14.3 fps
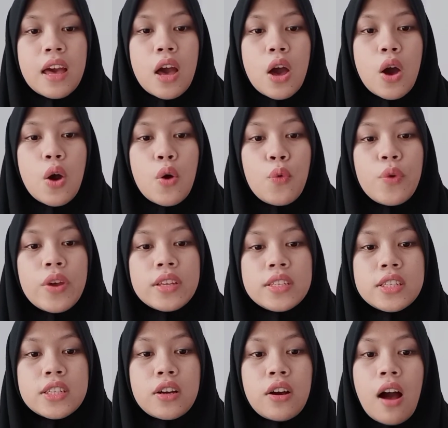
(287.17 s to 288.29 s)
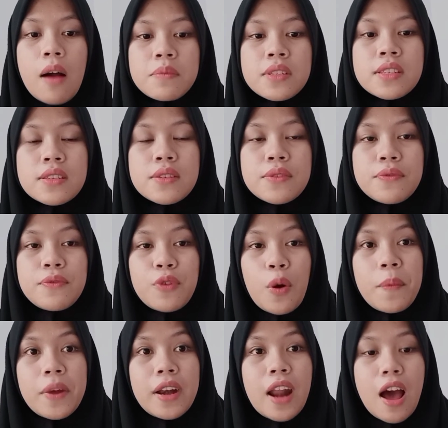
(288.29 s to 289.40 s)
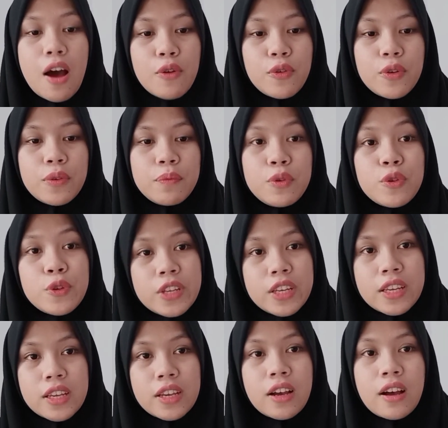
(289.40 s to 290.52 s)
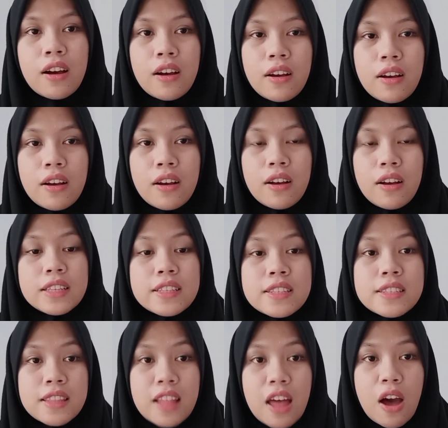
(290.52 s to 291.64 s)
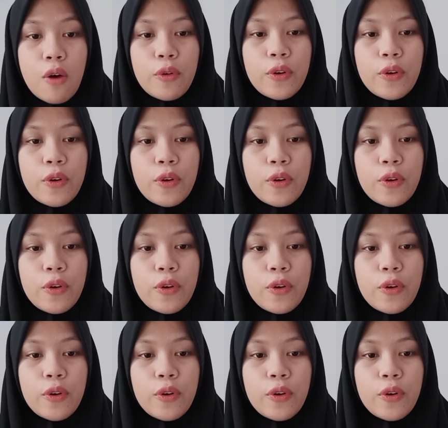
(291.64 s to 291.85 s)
which comes from a noun, beauty, it's noun.